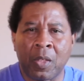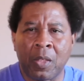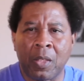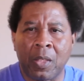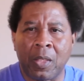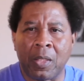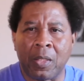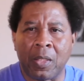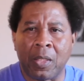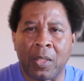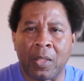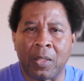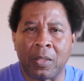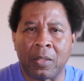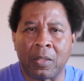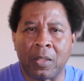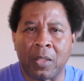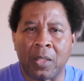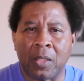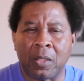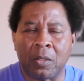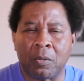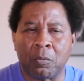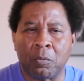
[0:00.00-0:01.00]
and and
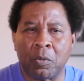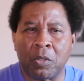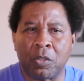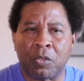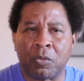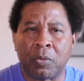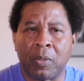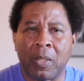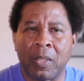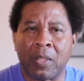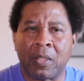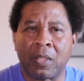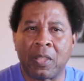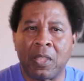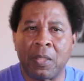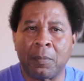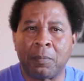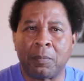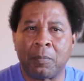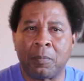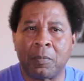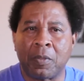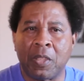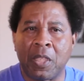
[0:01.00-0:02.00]
and we're trying to
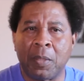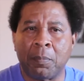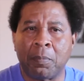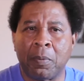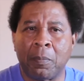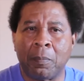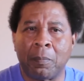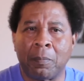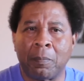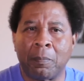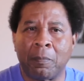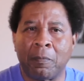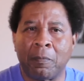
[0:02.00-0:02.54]
keep keep them